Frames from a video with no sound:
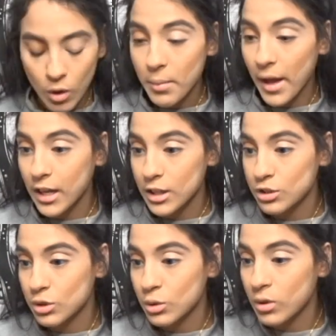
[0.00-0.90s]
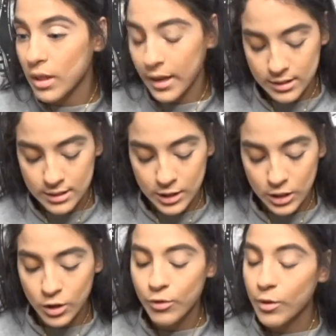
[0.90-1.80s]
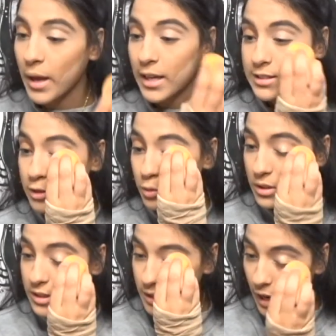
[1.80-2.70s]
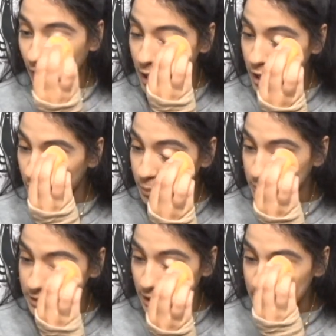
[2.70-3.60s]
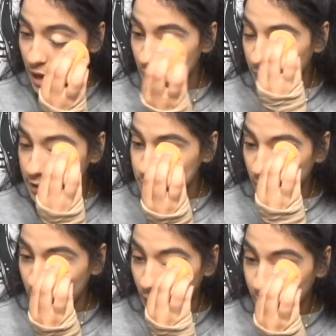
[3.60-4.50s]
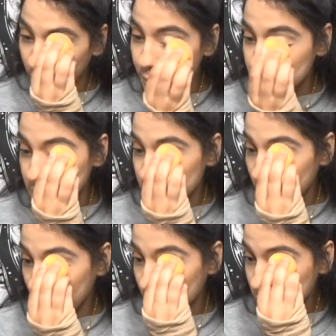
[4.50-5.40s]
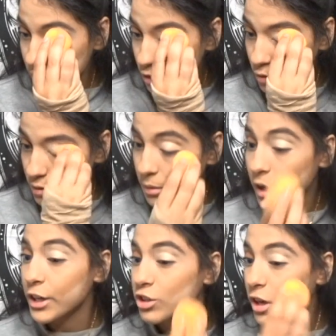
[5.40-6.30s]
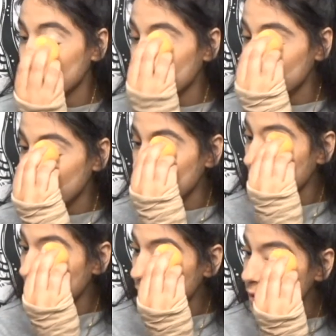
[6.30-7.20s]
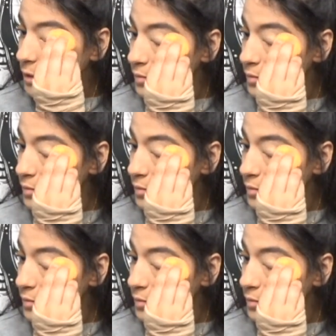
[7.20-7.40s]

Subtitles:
So I'm going back into that concealer from Essence once again, and I'm going to set that as my eye primer today to do some eyeshadow.